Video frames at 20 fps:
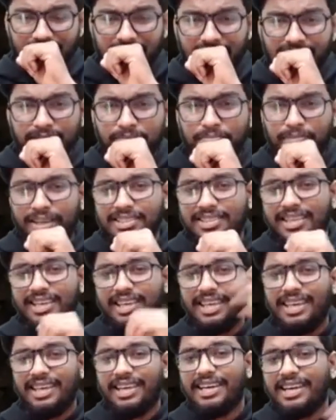is
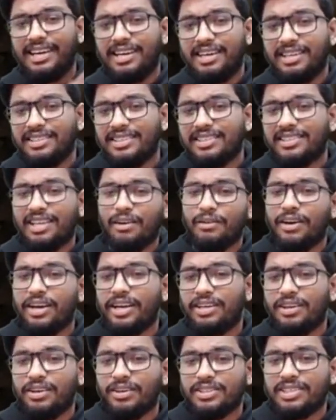basically, uh, this is how
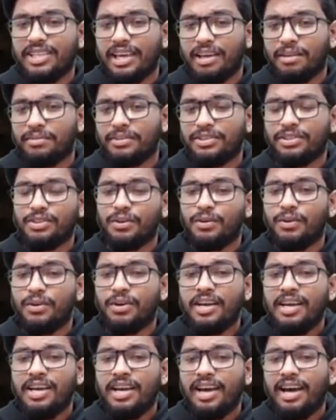it looks like. But
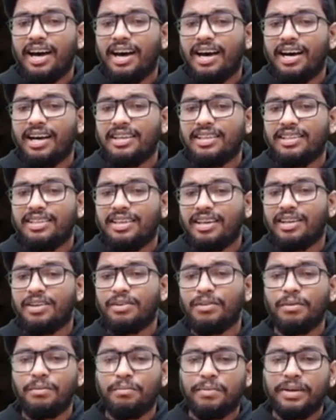so, uh, you
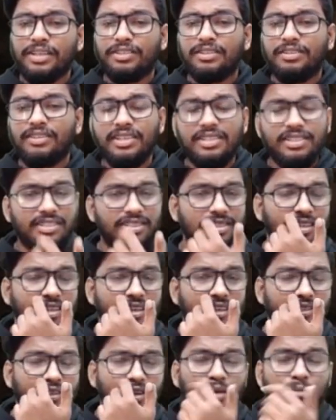know, because of this,
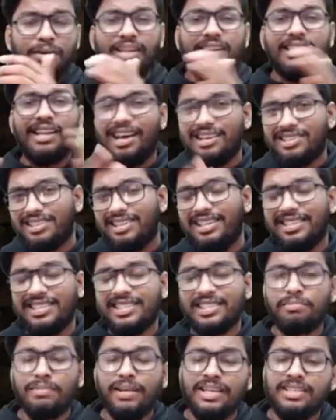it's going to be laterally
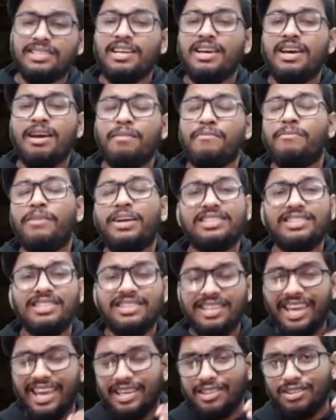displaced. Whereas in
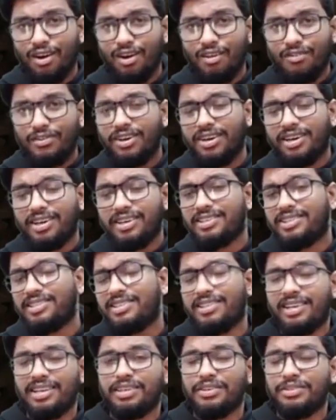the case of
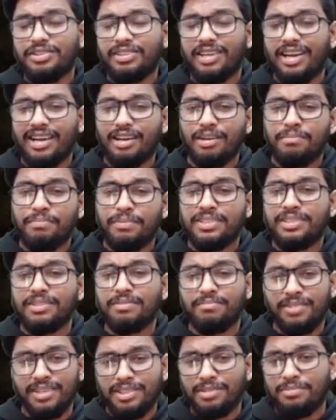a, you know, triangular
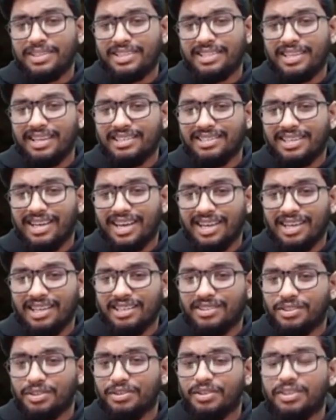prism, it's basically a
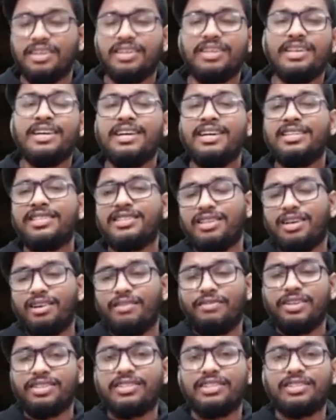triangle. So the
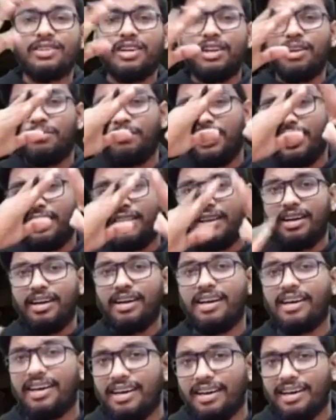surface is going to be,
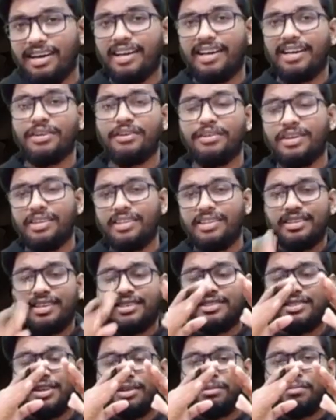uh, you know,
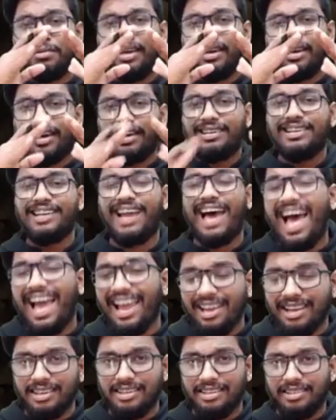it's going to be at an
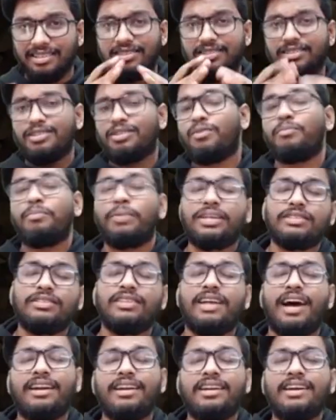angle. So because of
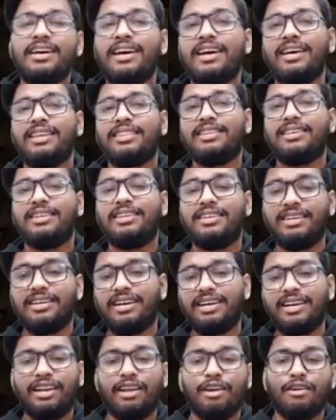that,
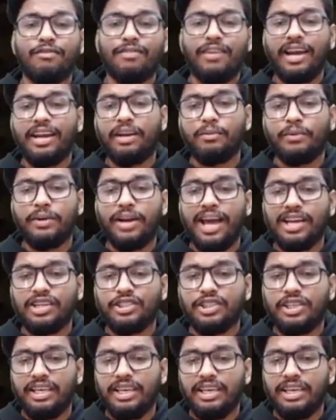the ray of light would
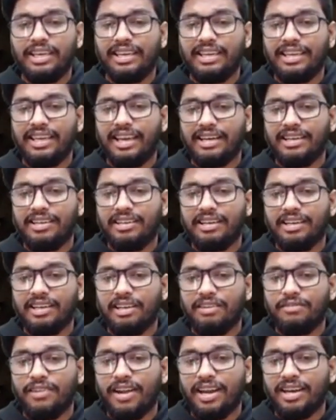actually get
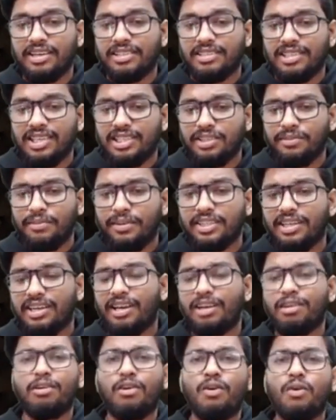refracted such a way that it
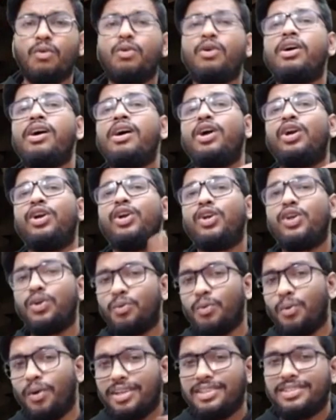will go
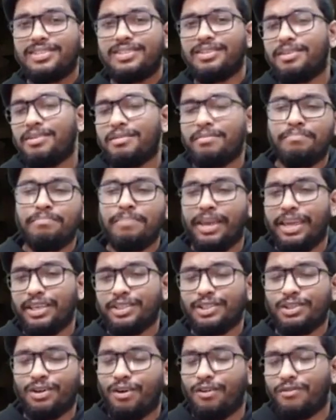towards the
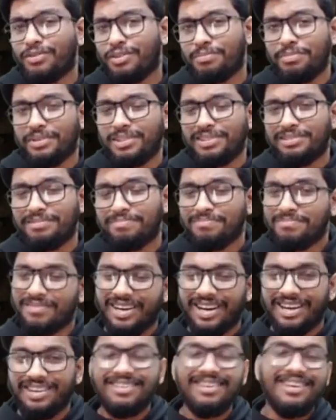base of the prism,
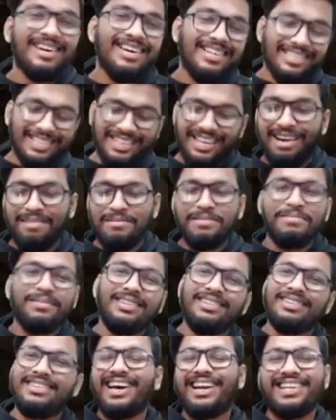right? So yeah,
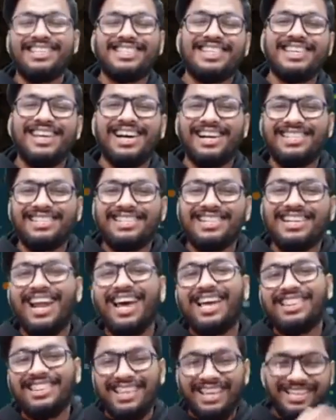people, that is the answer.
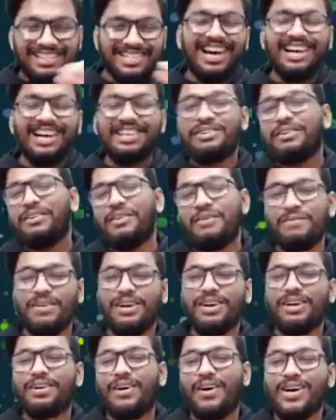And these are the
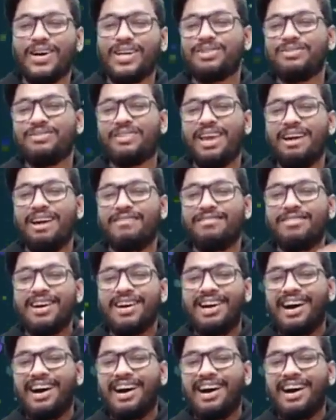homework rockers. We have